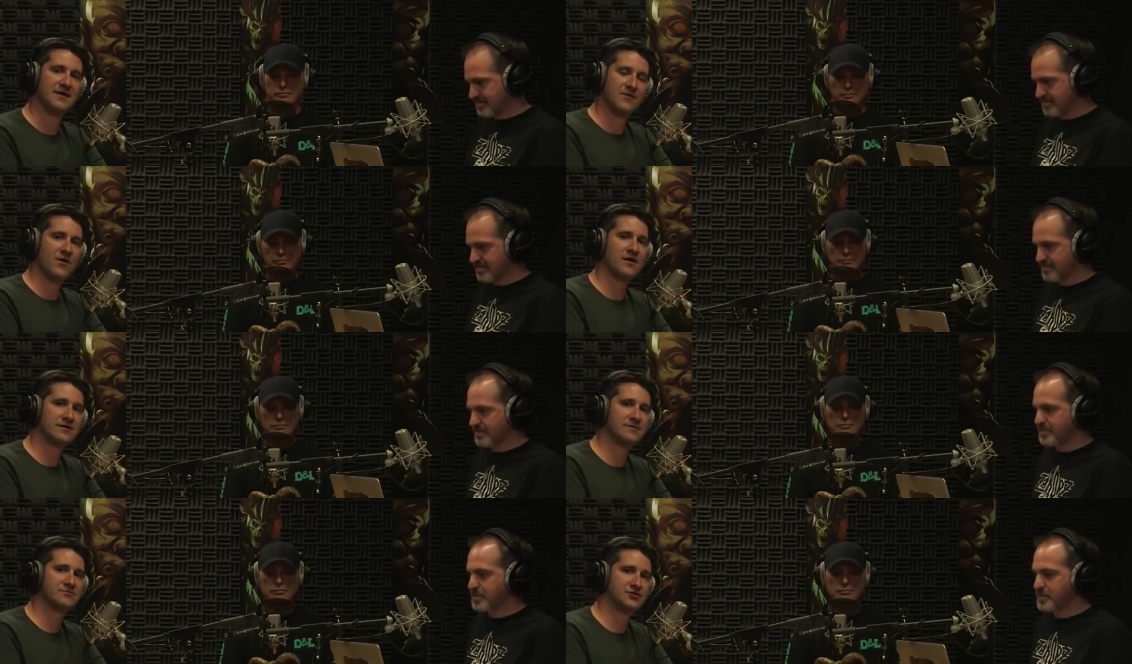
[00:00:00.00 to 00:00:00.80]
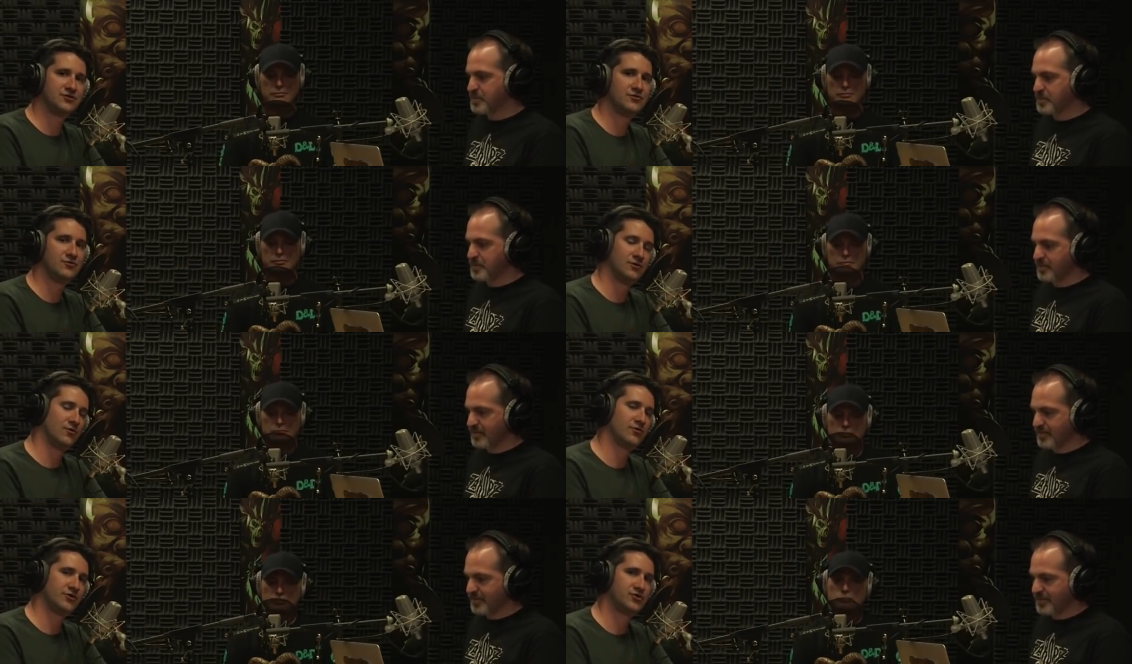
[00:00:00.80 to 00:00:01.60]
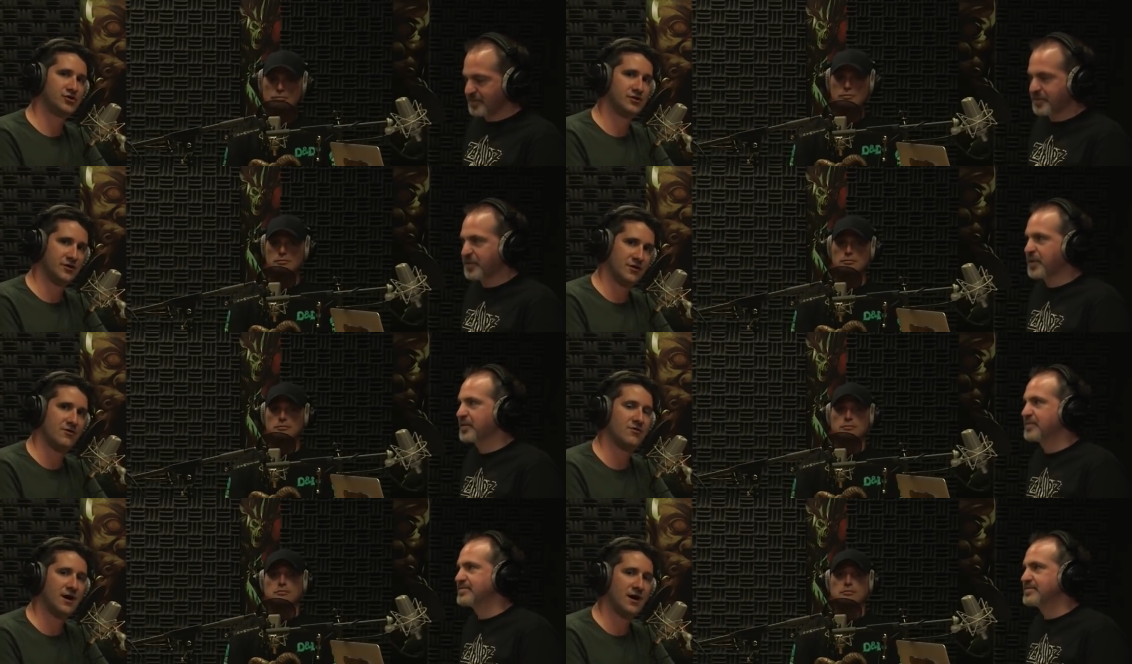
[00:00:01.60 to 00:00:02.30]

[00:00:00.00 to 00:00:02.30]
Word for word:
Speaker 1: Welcome to Lore You Should Know.